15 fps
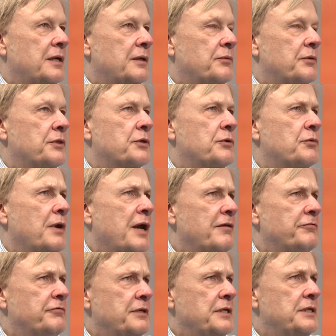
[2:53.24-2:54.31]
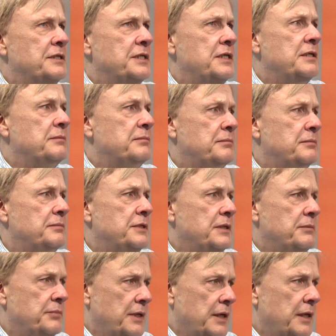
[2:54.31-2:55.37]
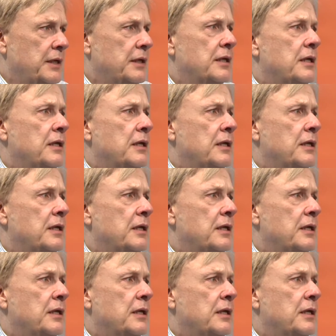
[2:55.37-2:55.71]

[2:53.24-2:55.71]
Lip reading: with Graphene DB,